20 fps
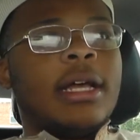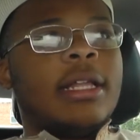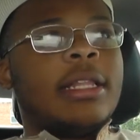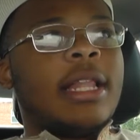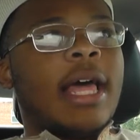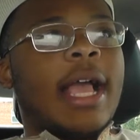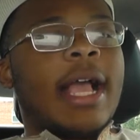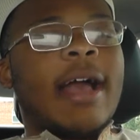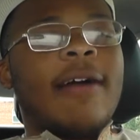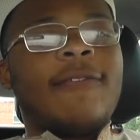
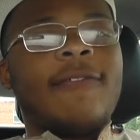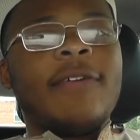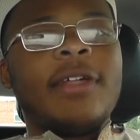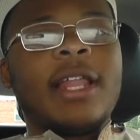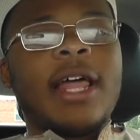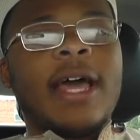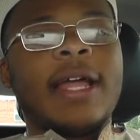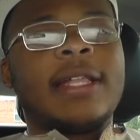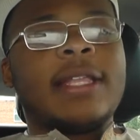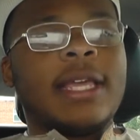like i feel
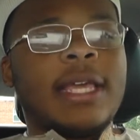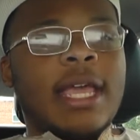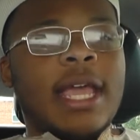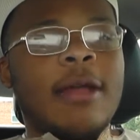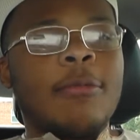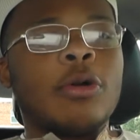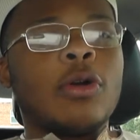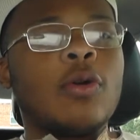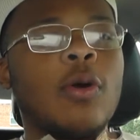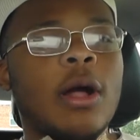like the
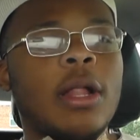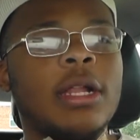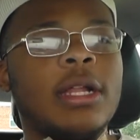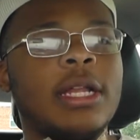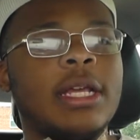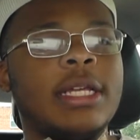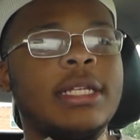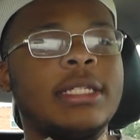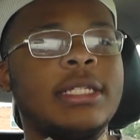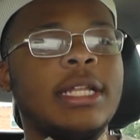camera
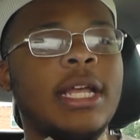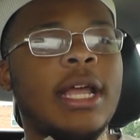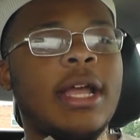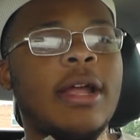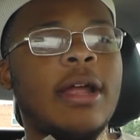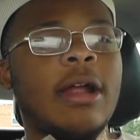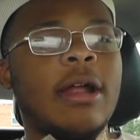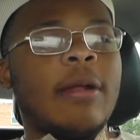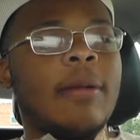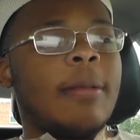quality is
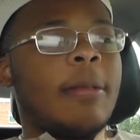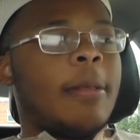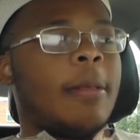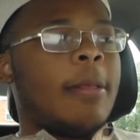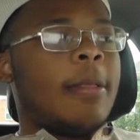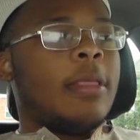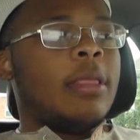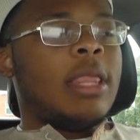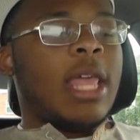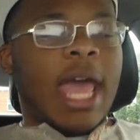there
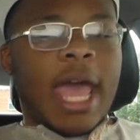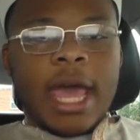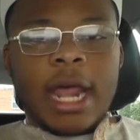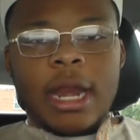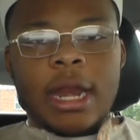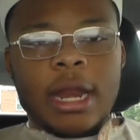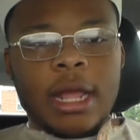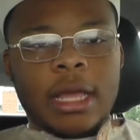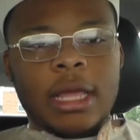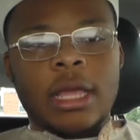the
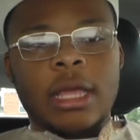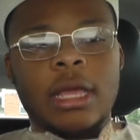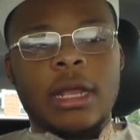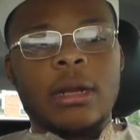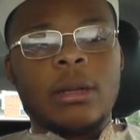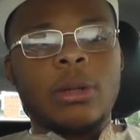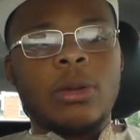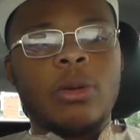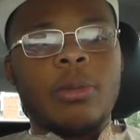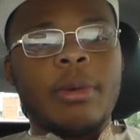editing can get a
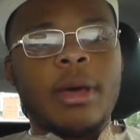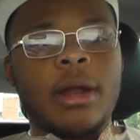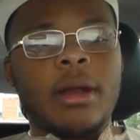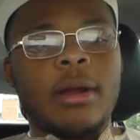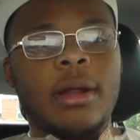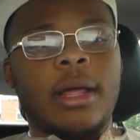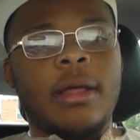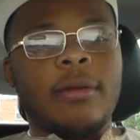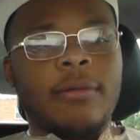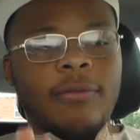little
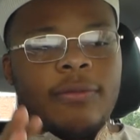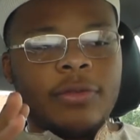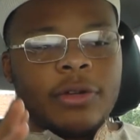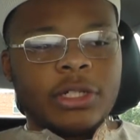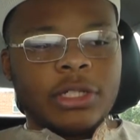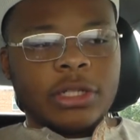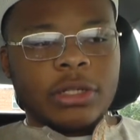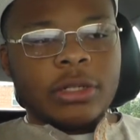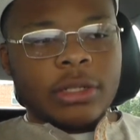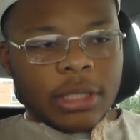better and for
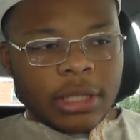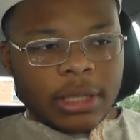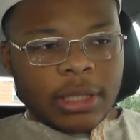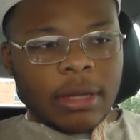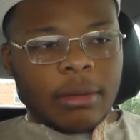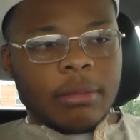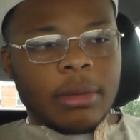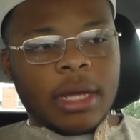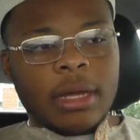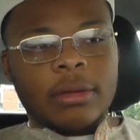sure the
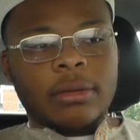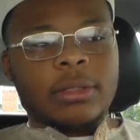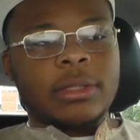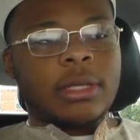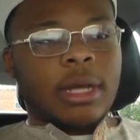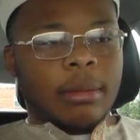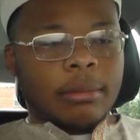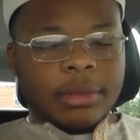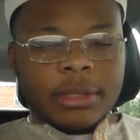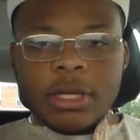thumbnails
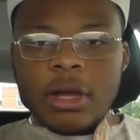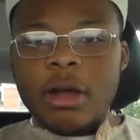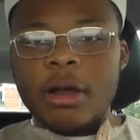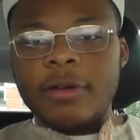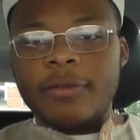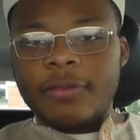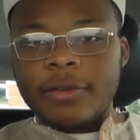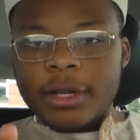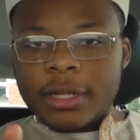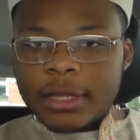i'm
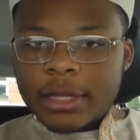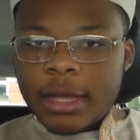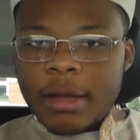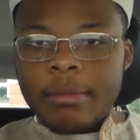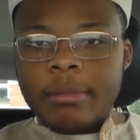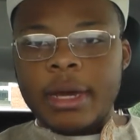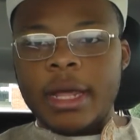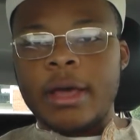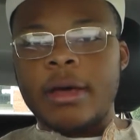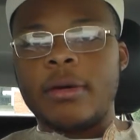sorry for the
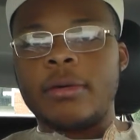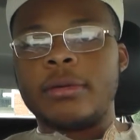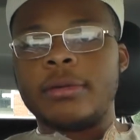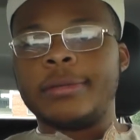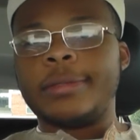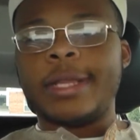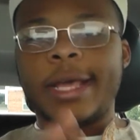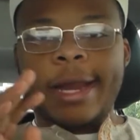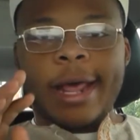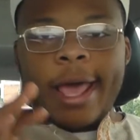thumbnail
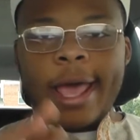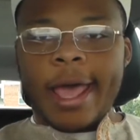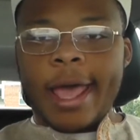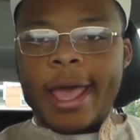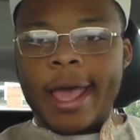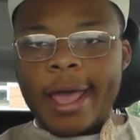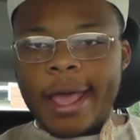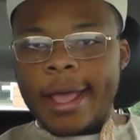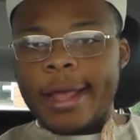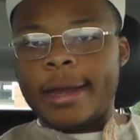that i
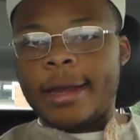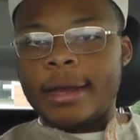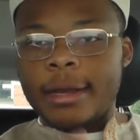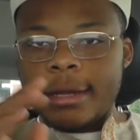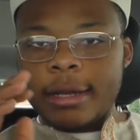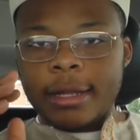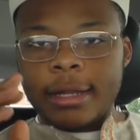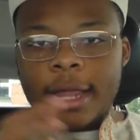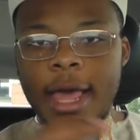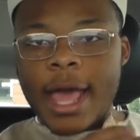had
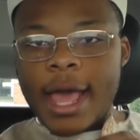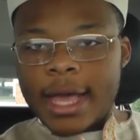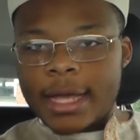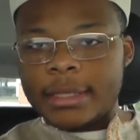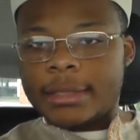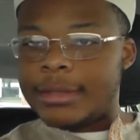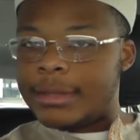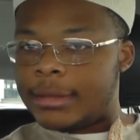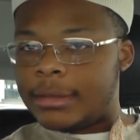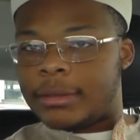the
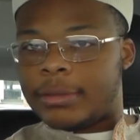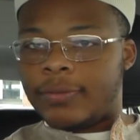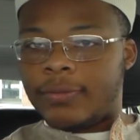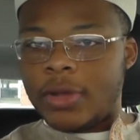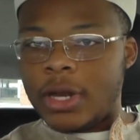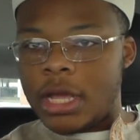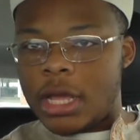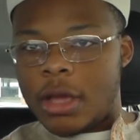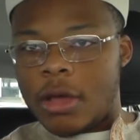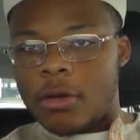last
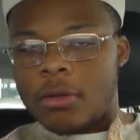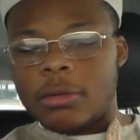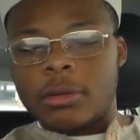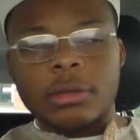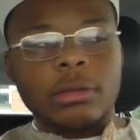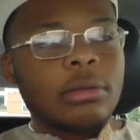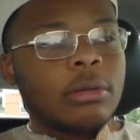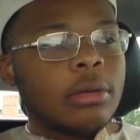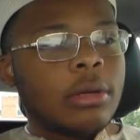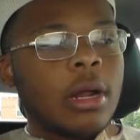video
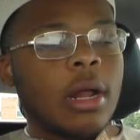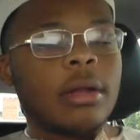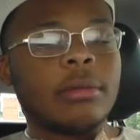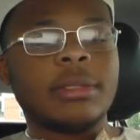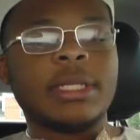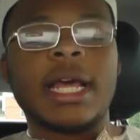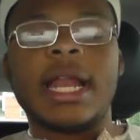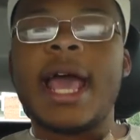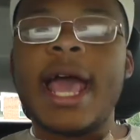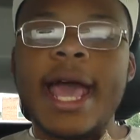you know what i'm
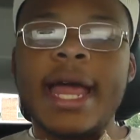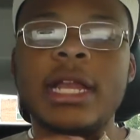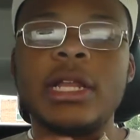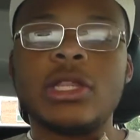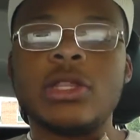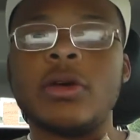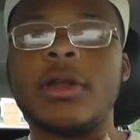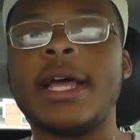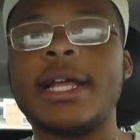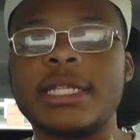saying i had to
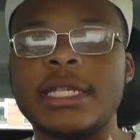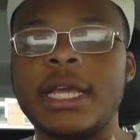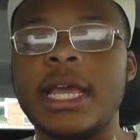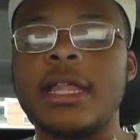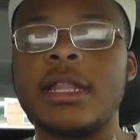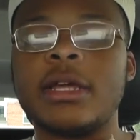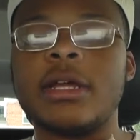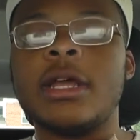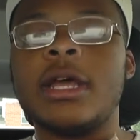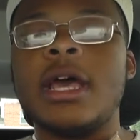throw that
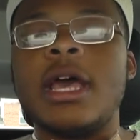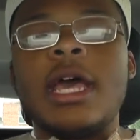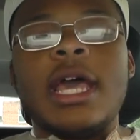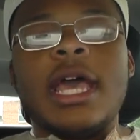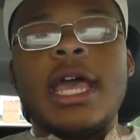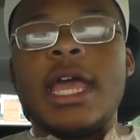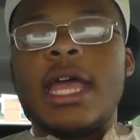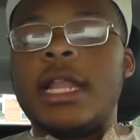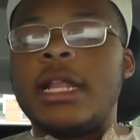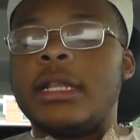together
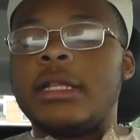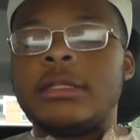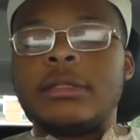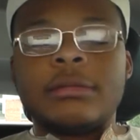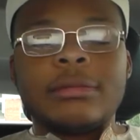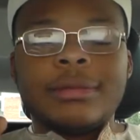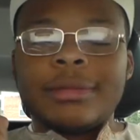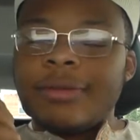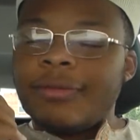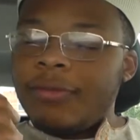
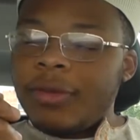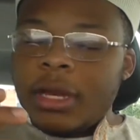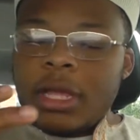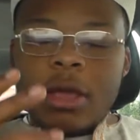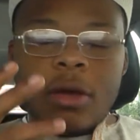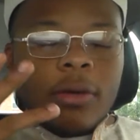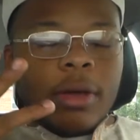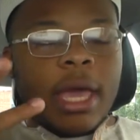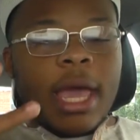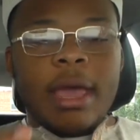and the
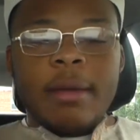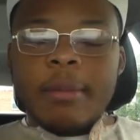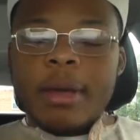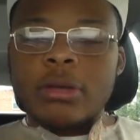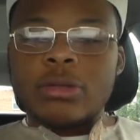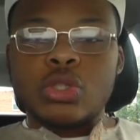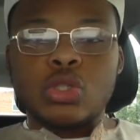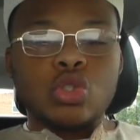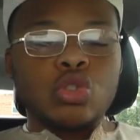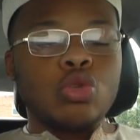video came
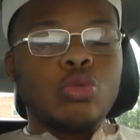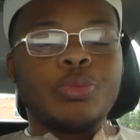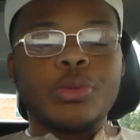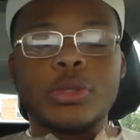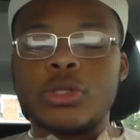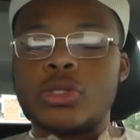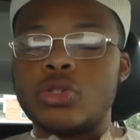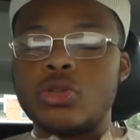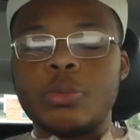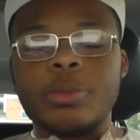out super
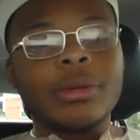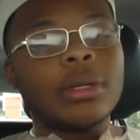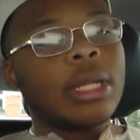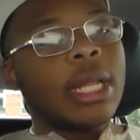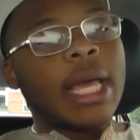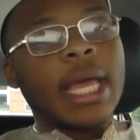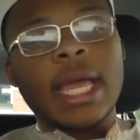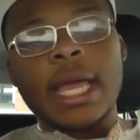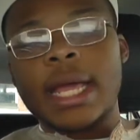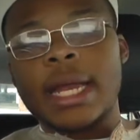super
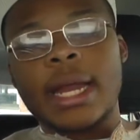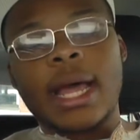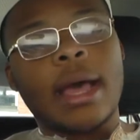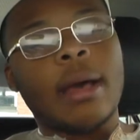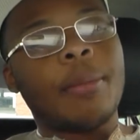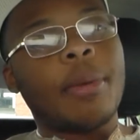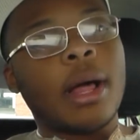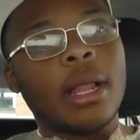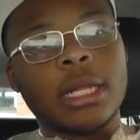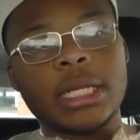late and i
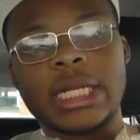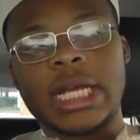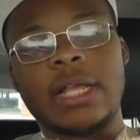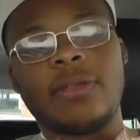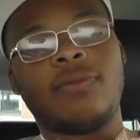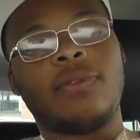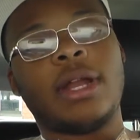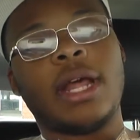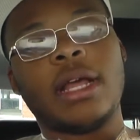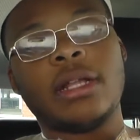
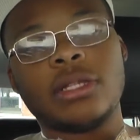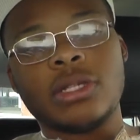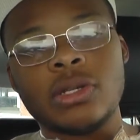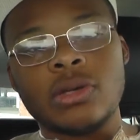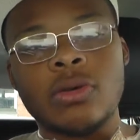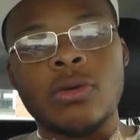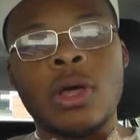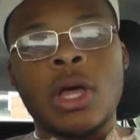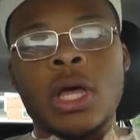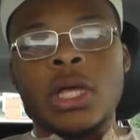apologize for that
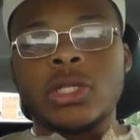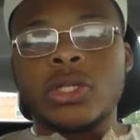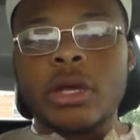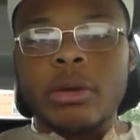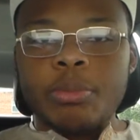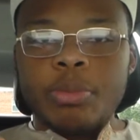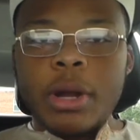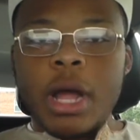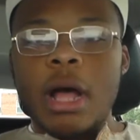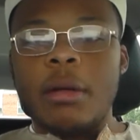too so
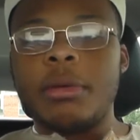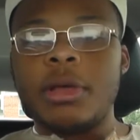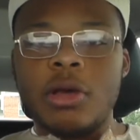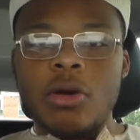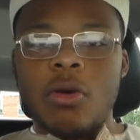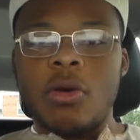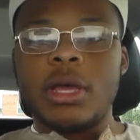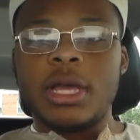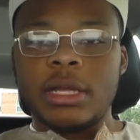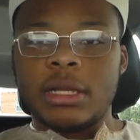i'm probably
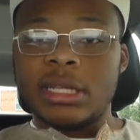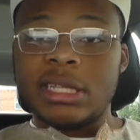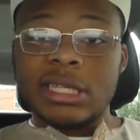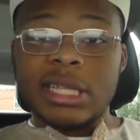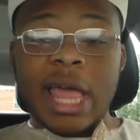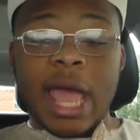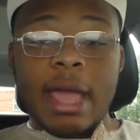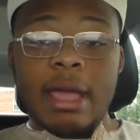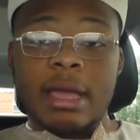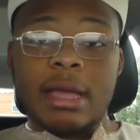going to
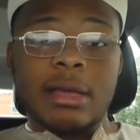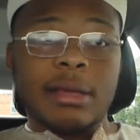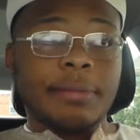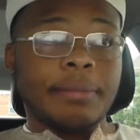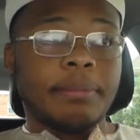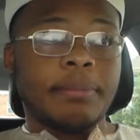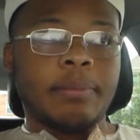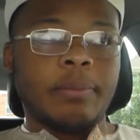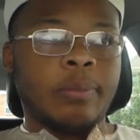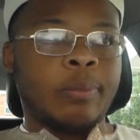like
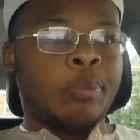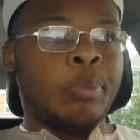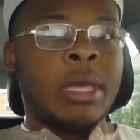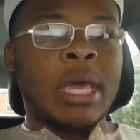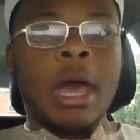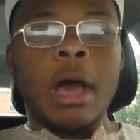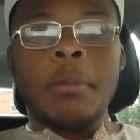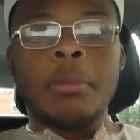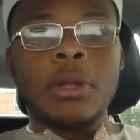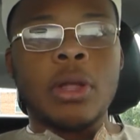
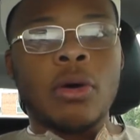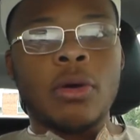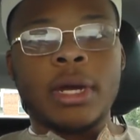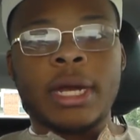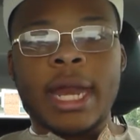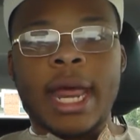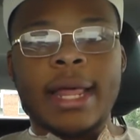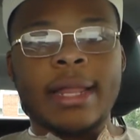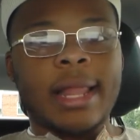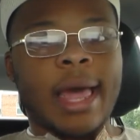be
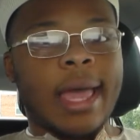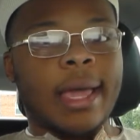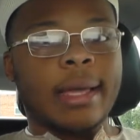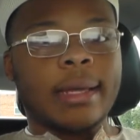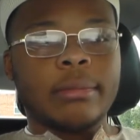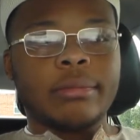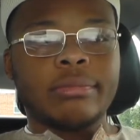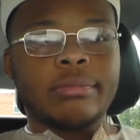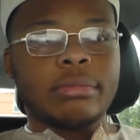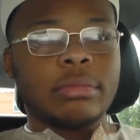uploading at like
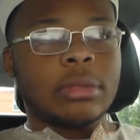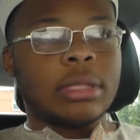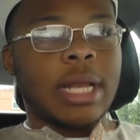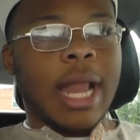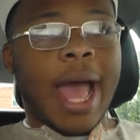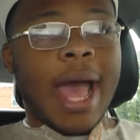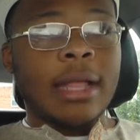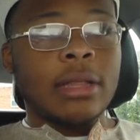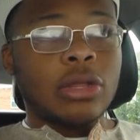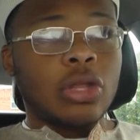
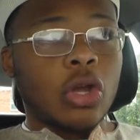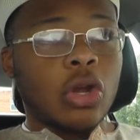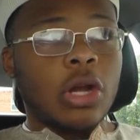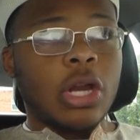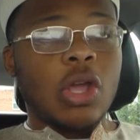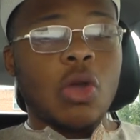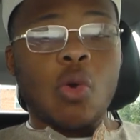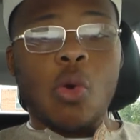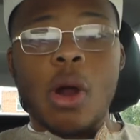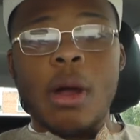
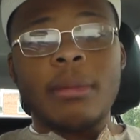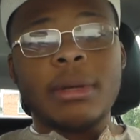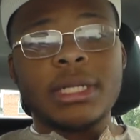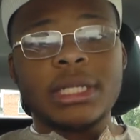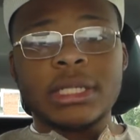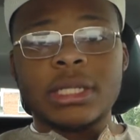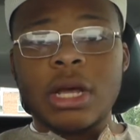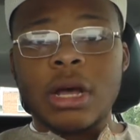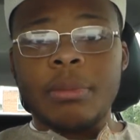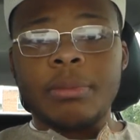9:30, or i'm gonna
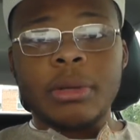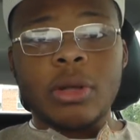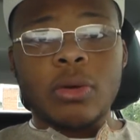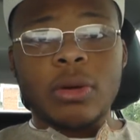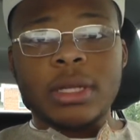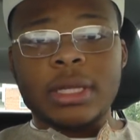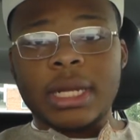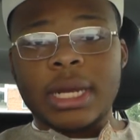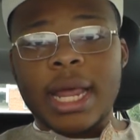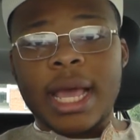just upload
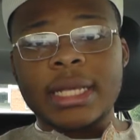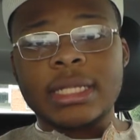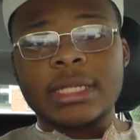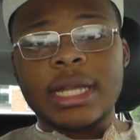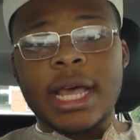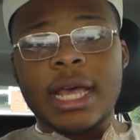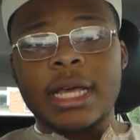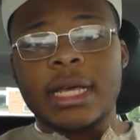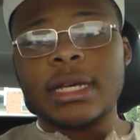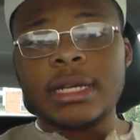it the next
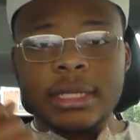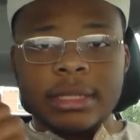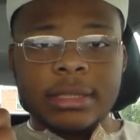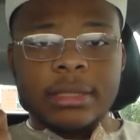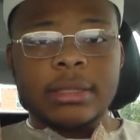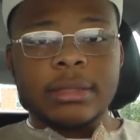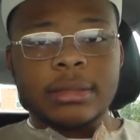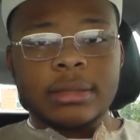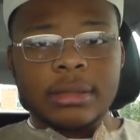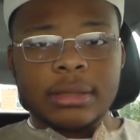day
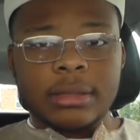because